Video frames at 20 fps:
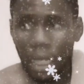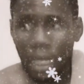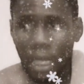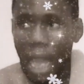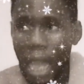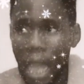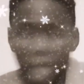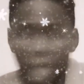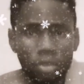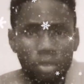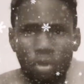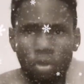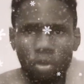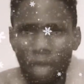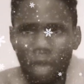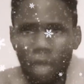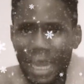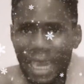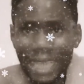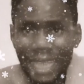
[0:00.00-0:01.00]
I don't know,
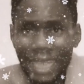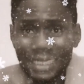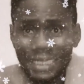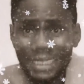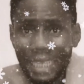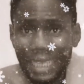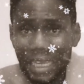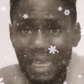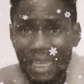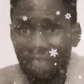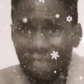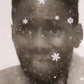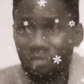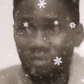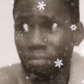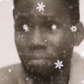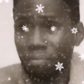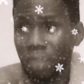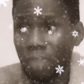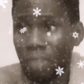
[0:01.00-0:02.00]
like I said, if
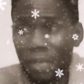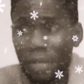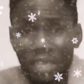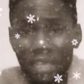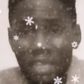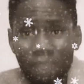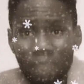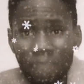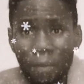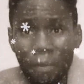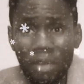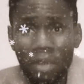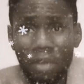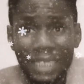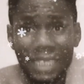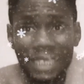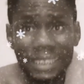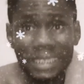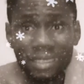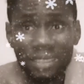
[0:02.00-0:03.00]
my parents
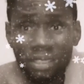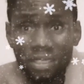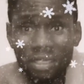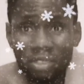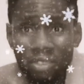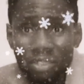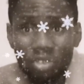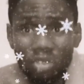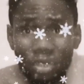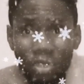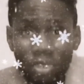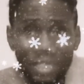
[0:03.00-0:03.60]
had done the